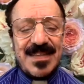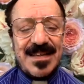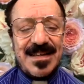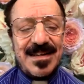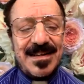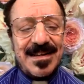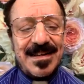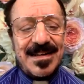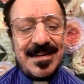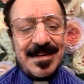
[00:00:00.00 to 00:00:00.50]

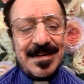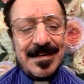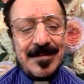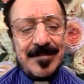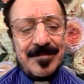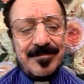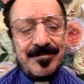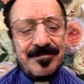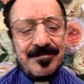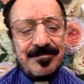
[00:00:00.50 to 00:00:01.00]

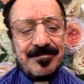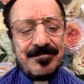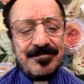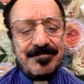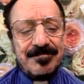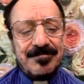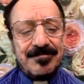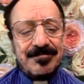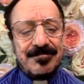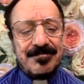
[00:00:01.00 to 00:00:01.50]

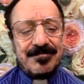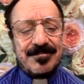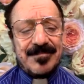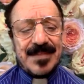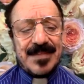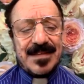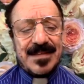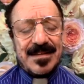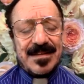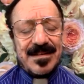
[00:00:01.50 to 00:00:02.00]

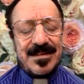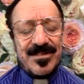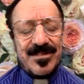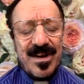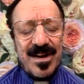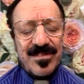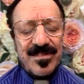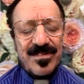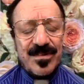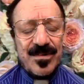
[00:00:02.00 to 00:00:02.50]
There's
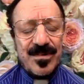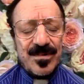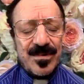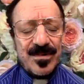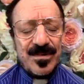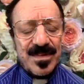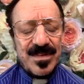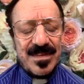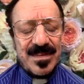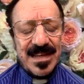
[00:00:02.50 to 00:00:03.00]

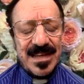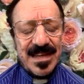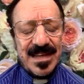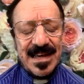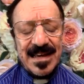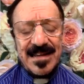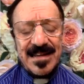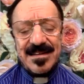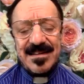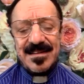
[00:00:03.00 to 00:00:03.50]
also
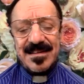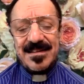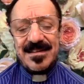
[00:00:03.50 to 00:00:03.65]
that